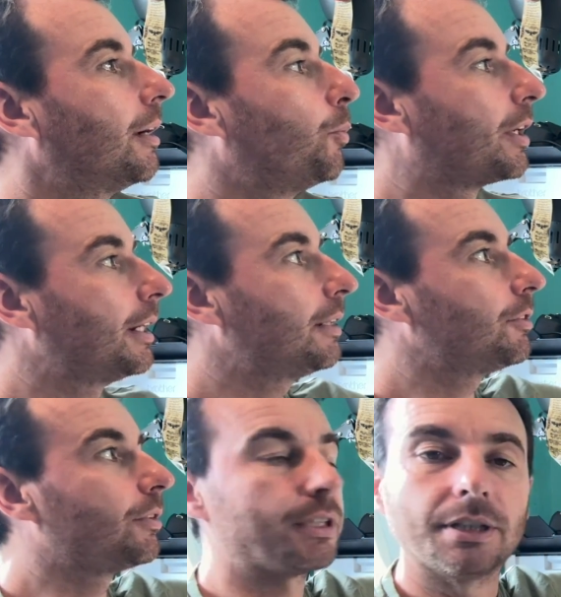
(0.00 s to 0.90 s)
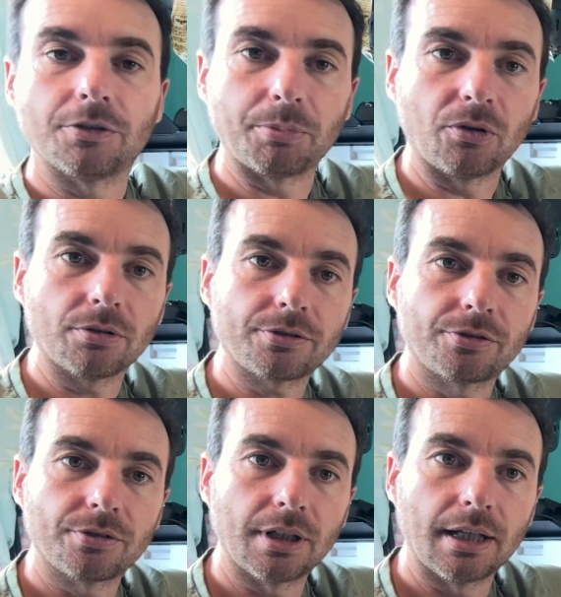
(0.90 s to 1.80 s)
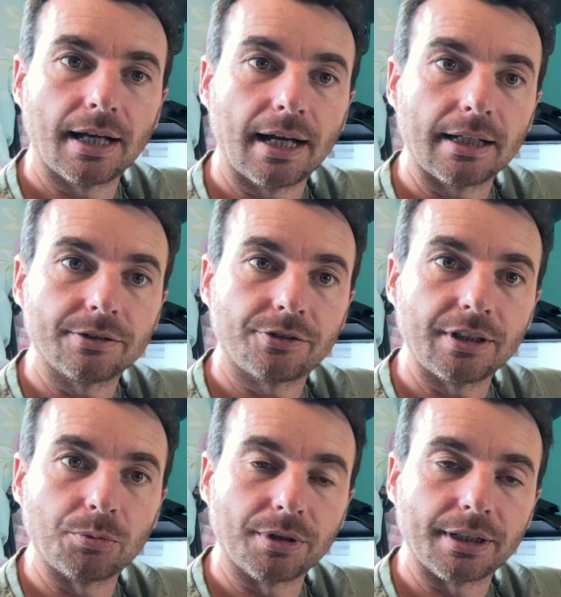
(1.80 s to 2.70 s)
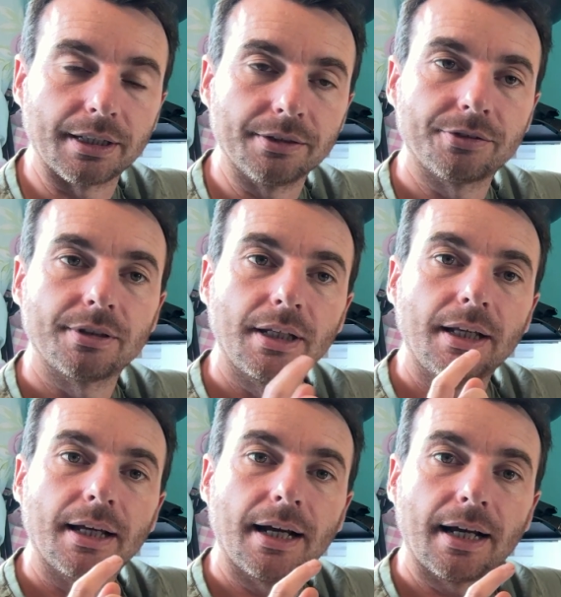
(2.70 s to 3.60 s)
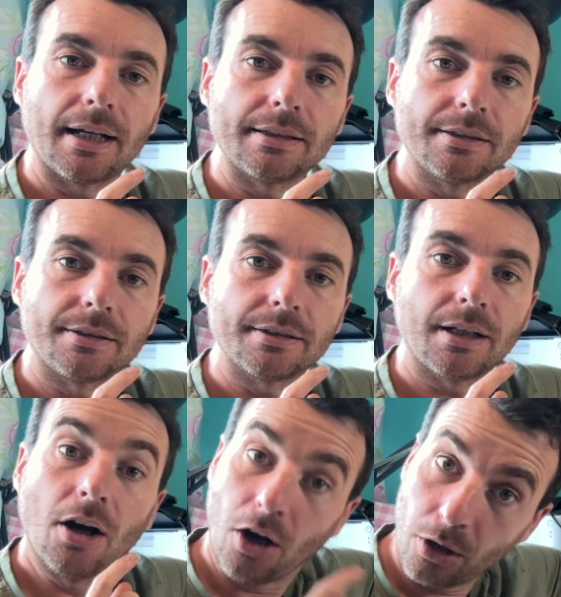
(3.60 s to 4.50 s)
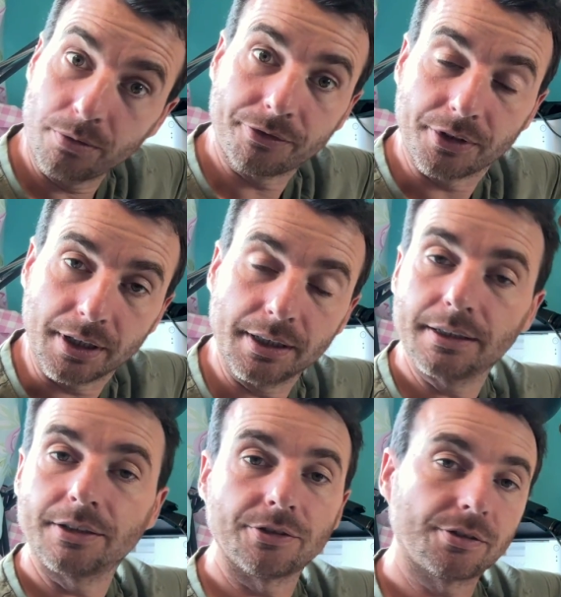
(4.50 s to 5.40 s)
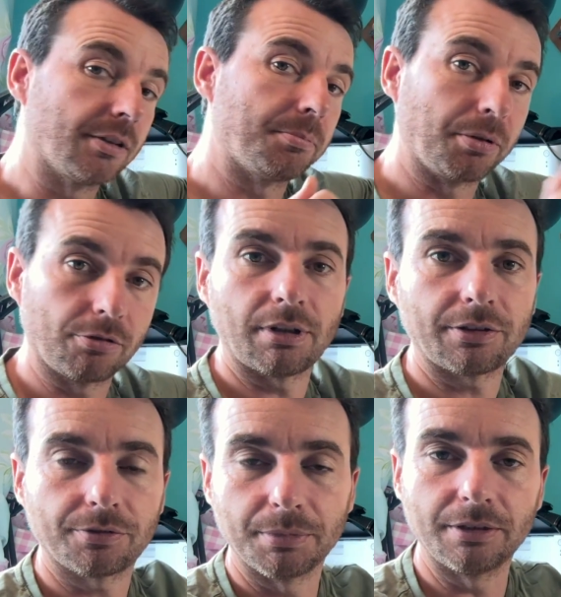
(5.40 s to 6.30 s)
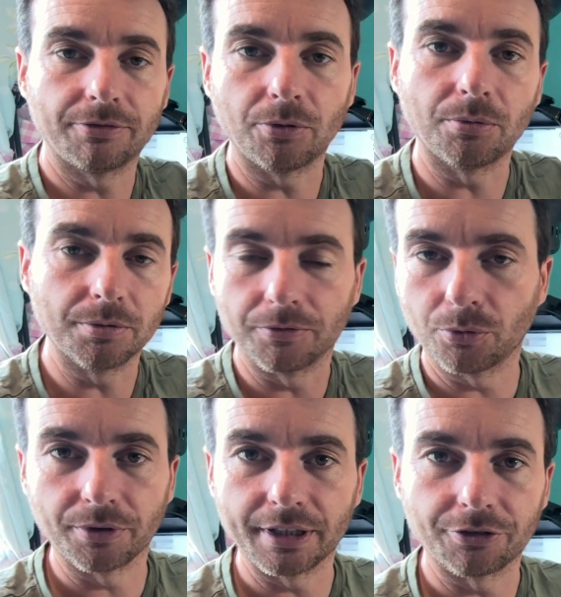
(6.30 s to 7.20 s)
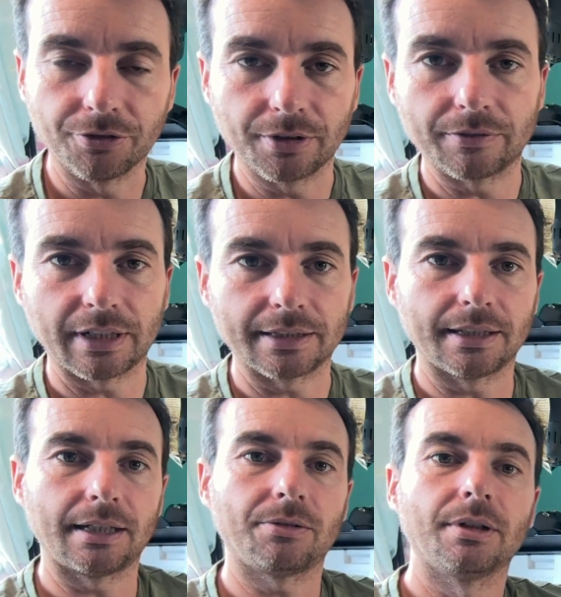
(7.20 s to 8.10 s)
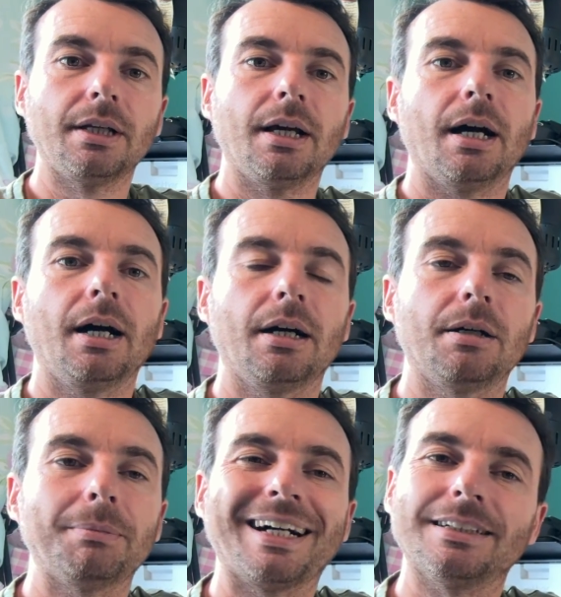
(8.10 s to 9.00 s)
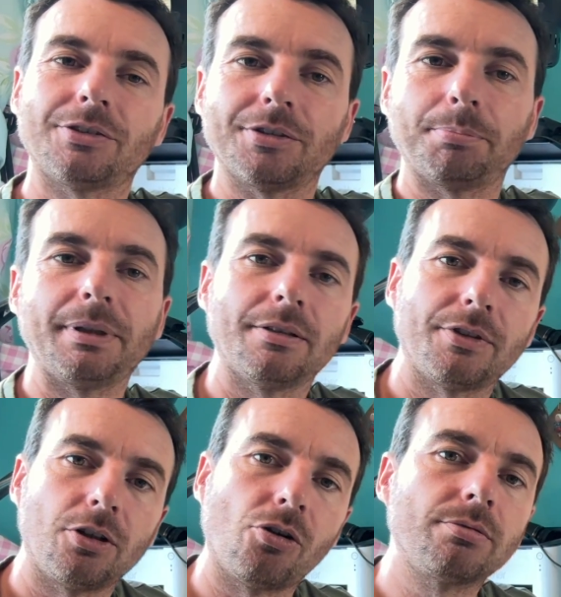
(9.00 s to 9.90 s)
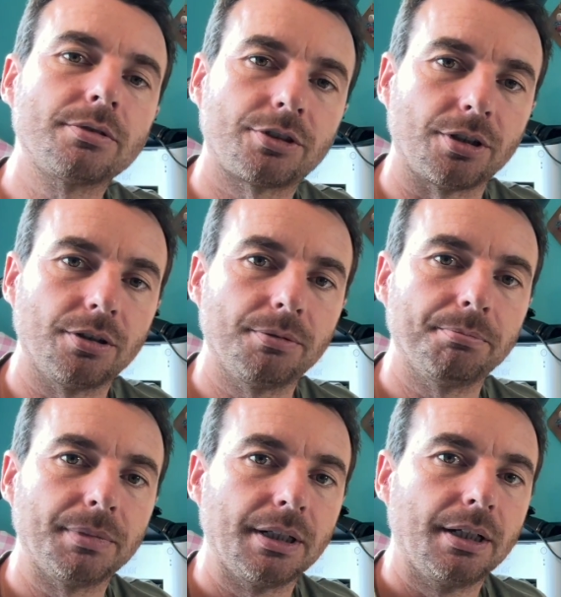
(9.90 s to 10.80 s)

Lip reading: going to have a look in this box and see what it is, and hopefully this is going to progress me forward with all the issues I've had now. And this is a bit of a long-term